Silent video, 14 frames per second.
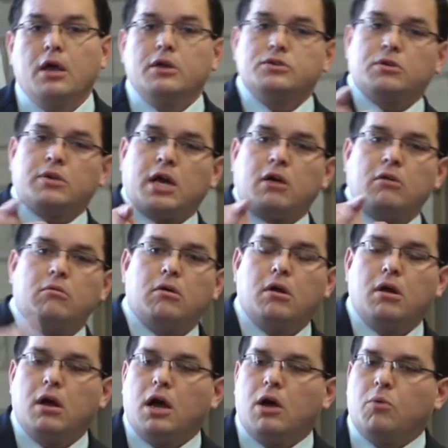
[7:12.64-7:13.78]
So now,
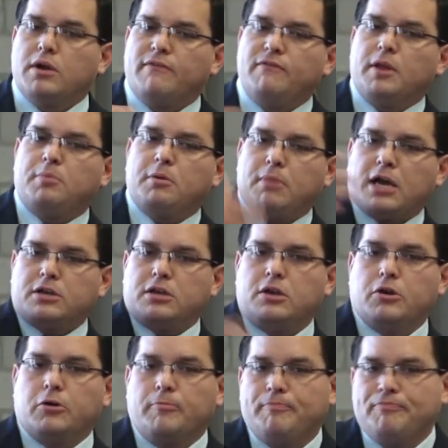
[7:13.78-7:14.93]
I want to flip it back to
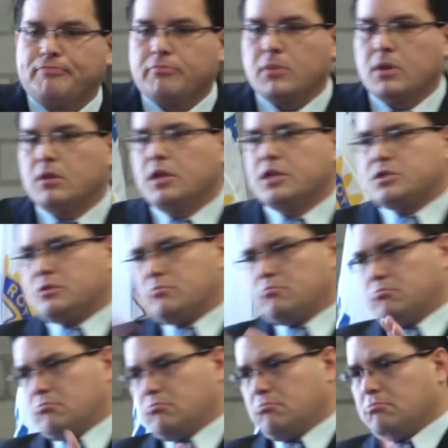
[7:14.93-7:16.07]
you. Let's
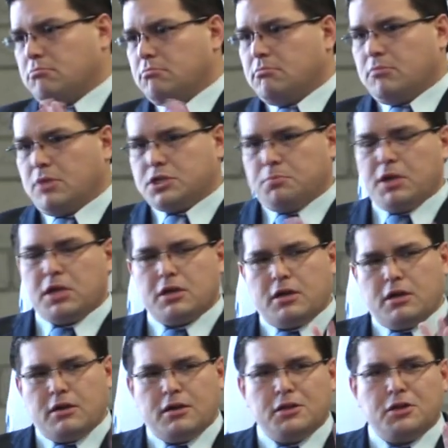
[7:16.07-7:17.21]
make
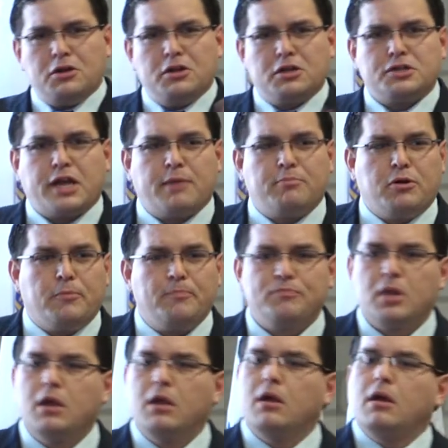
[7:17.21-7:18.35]
a little example.
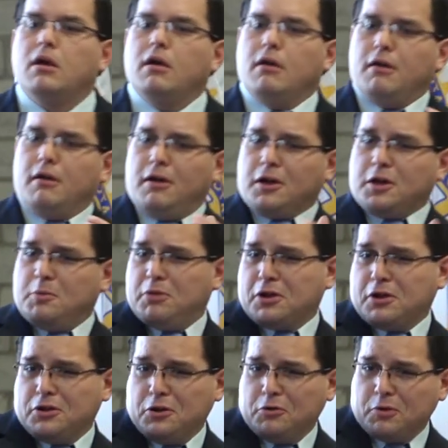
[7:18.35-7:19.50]
I'm going to pick
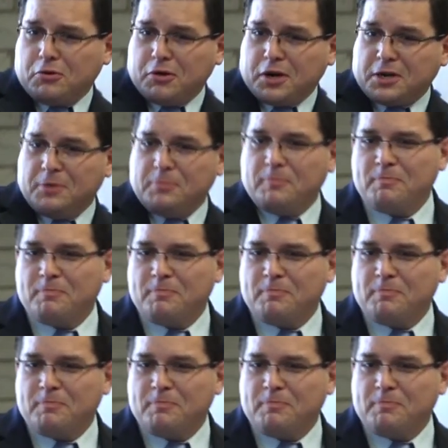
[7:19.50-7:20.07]
on you real quick.